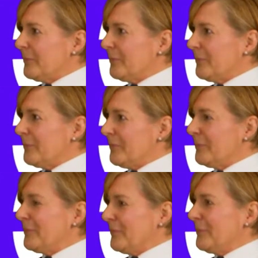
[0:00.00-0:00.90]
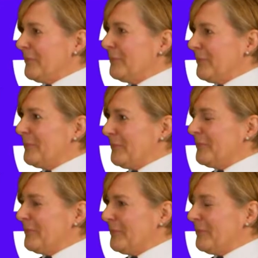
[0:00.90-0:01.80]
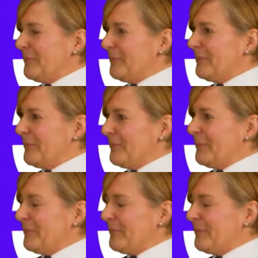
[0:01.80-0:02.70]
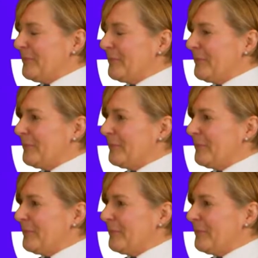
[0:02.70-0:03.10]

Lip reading: No words are spoken by the person on screen.